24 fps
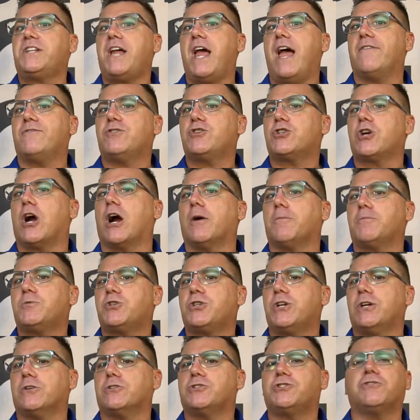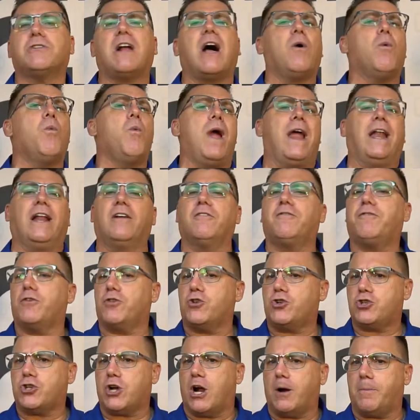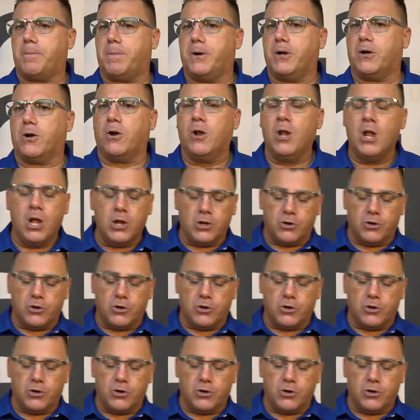have sharp shears. You're not waiting for the sharpener.